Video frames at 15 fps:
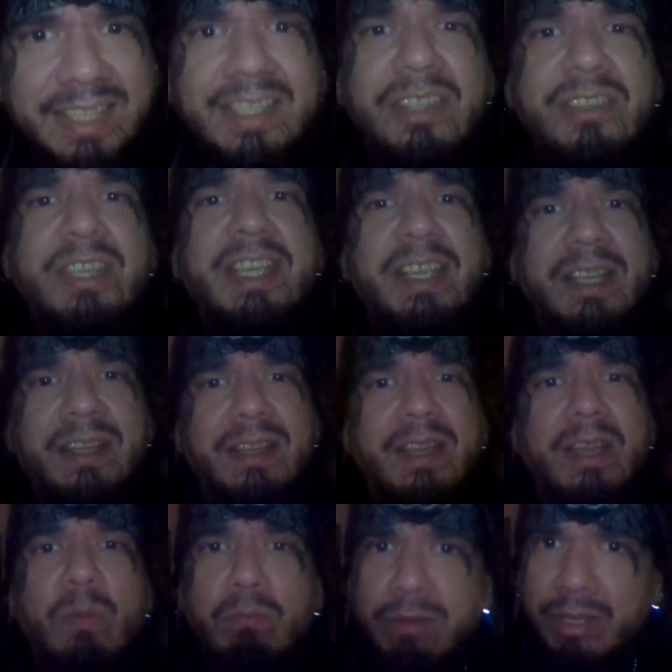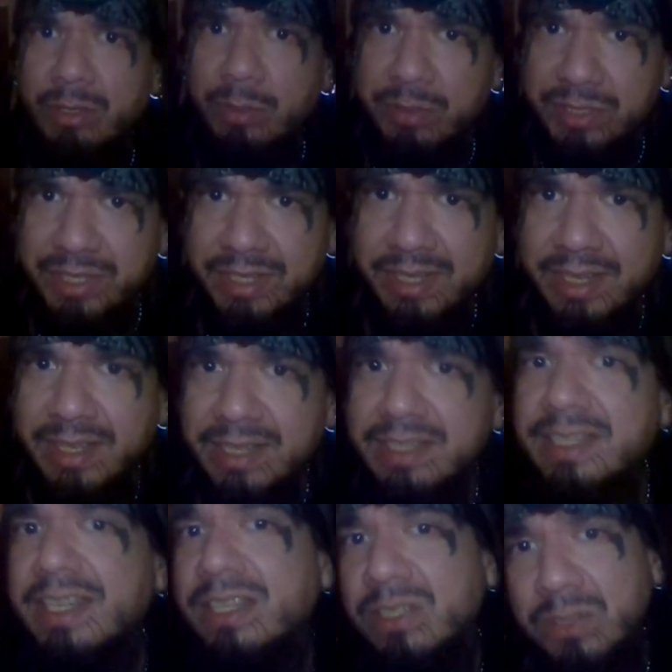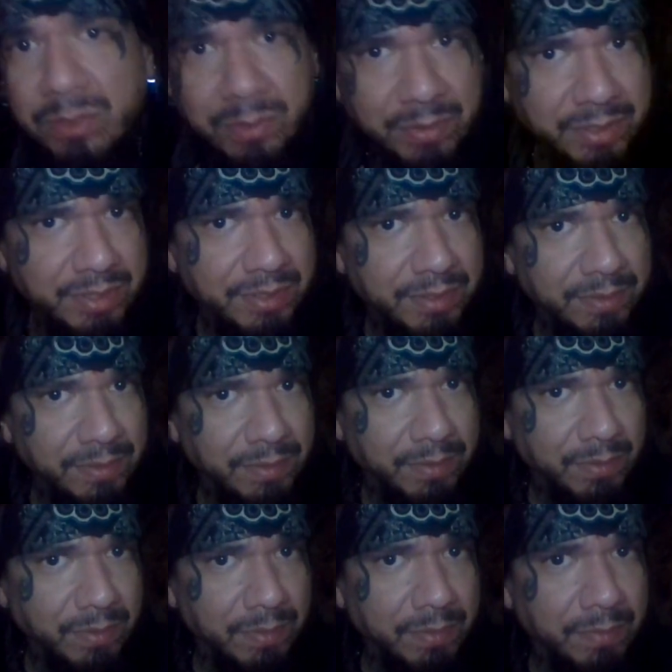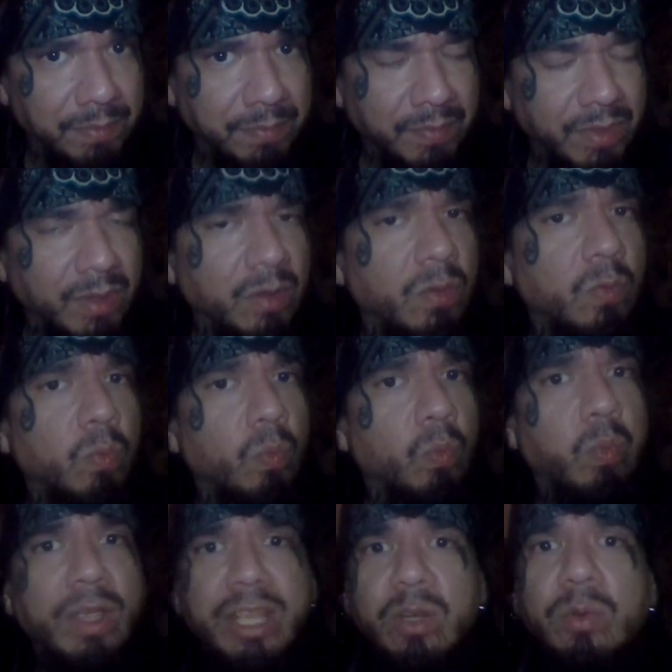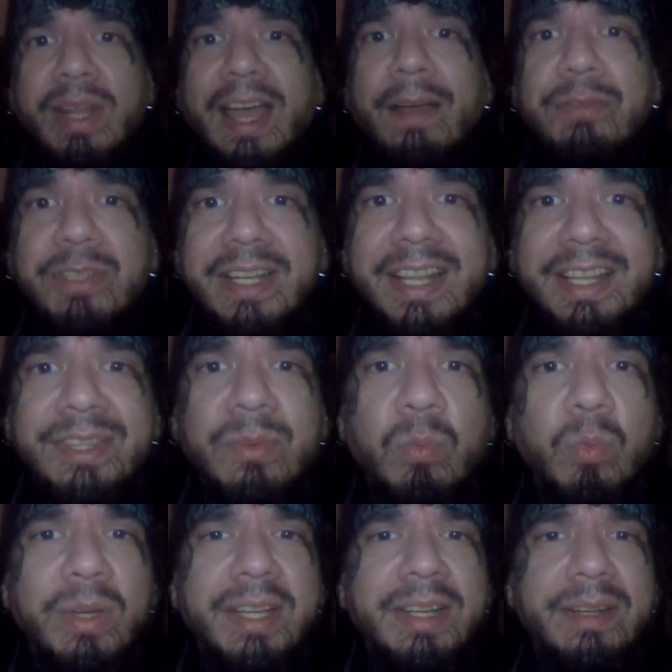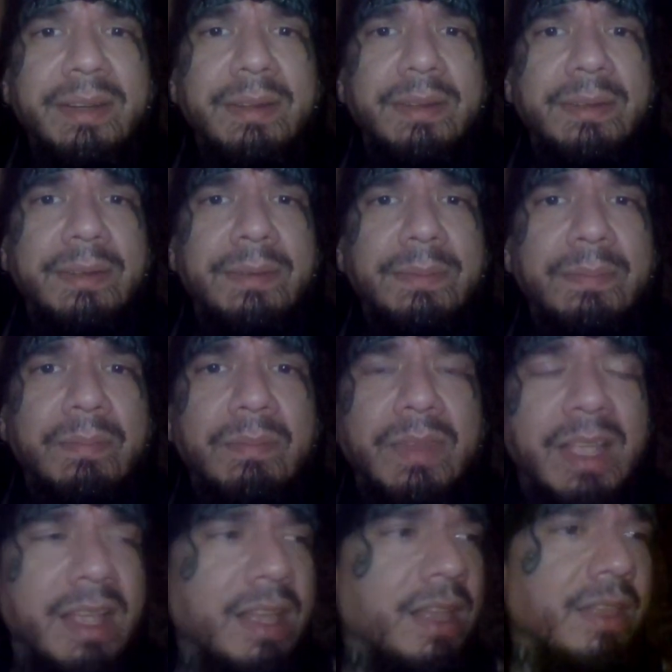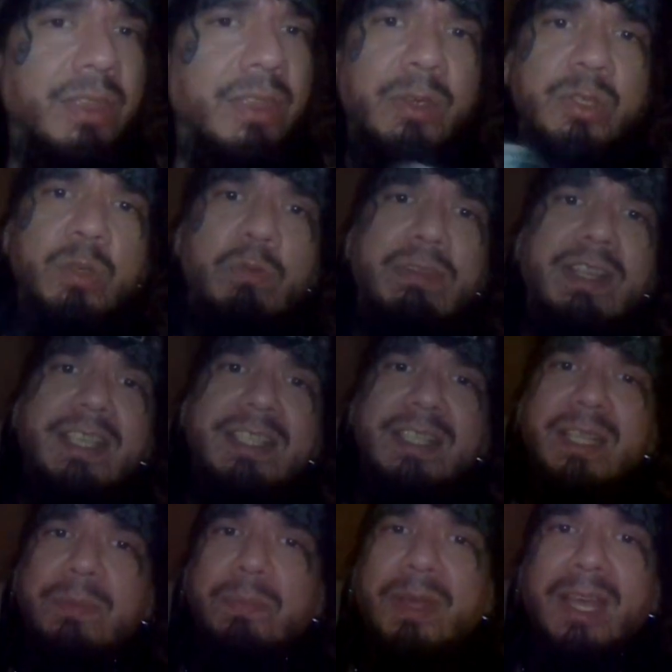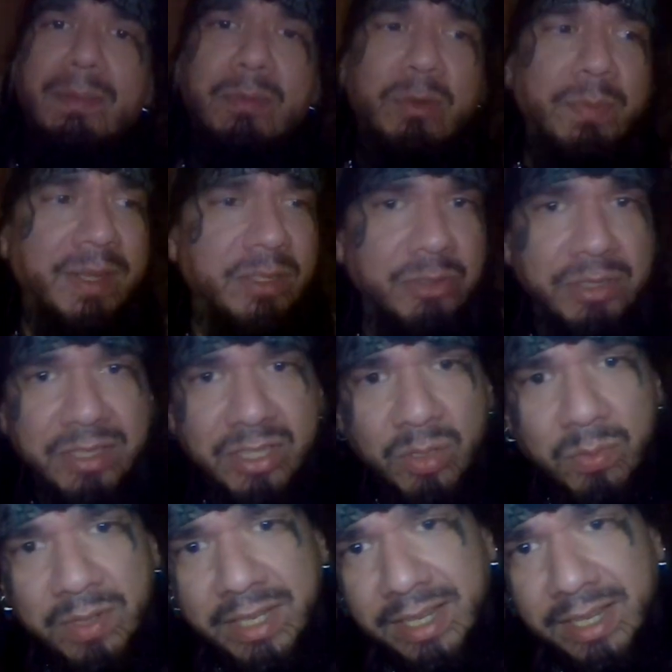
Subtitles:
the thing, brothers, sisters. We don't have to let them win. There's a reason the Bible mentions only